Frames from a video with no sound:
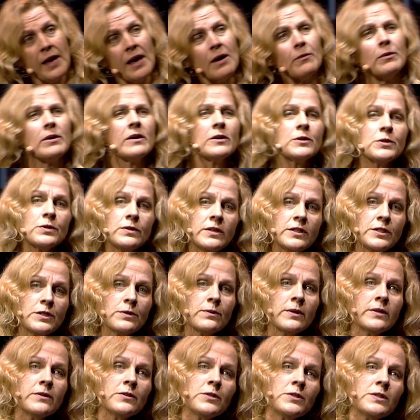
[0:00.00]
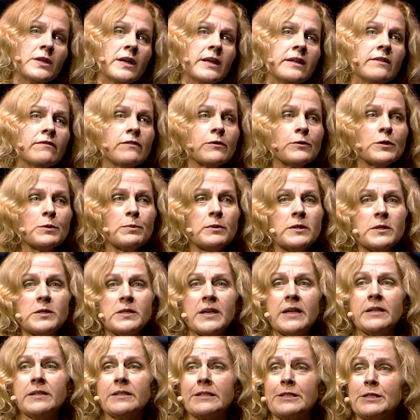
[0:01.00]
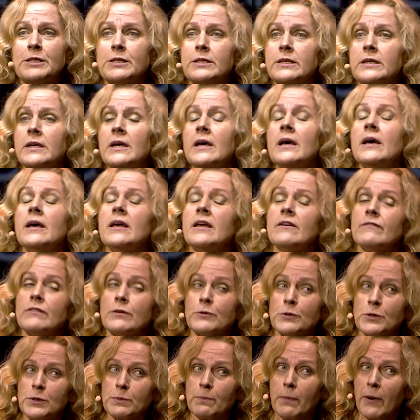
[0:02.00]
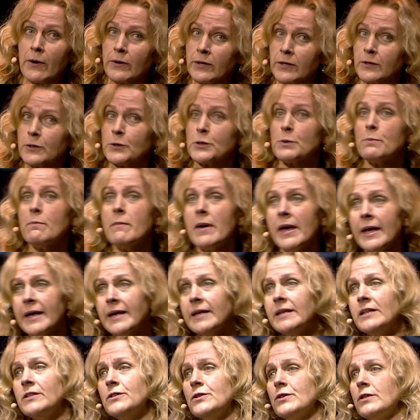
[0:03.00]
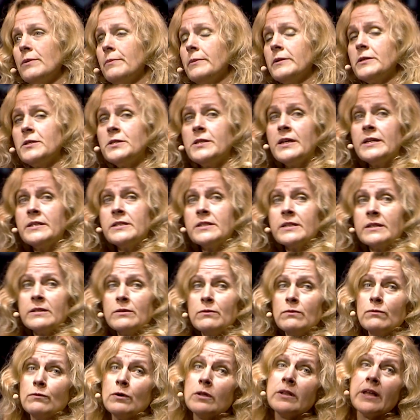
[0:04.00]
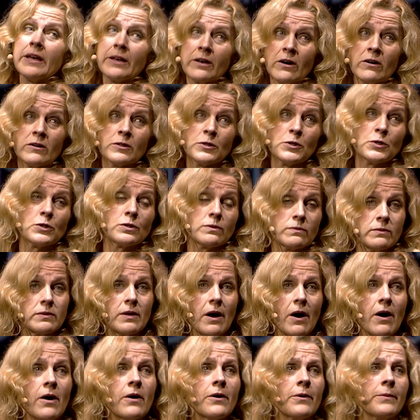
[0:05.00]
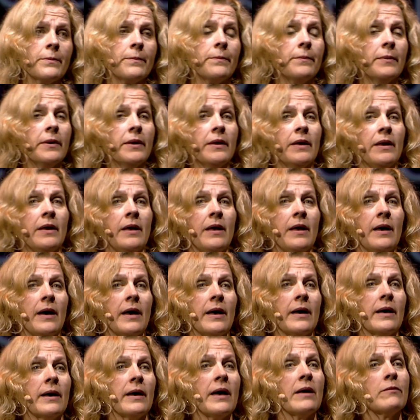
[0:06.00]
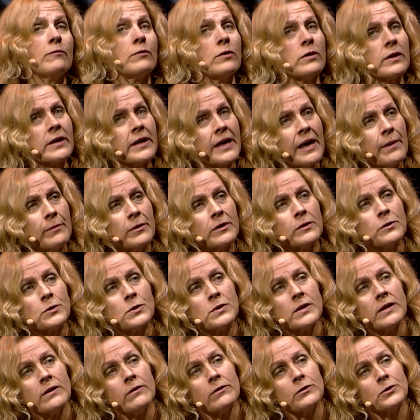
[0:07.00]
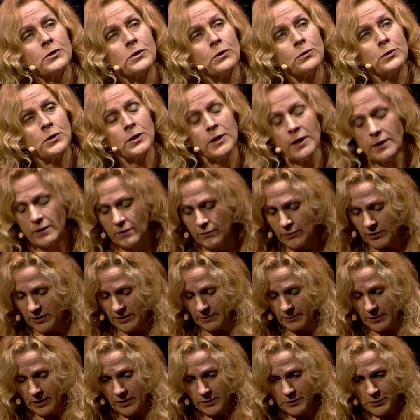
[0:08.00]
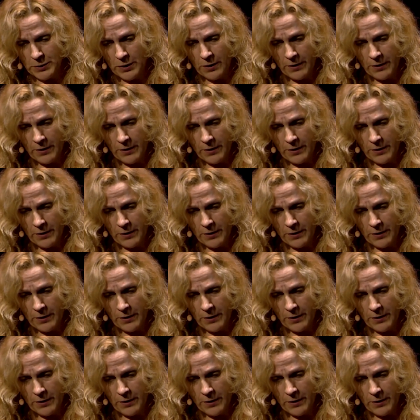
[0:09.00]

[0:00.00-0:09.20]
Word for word: And we also need to understand if those placentas, if those particles make it into the placenta, will they cause harm? Uh, and will the chemicals that are associated with them cause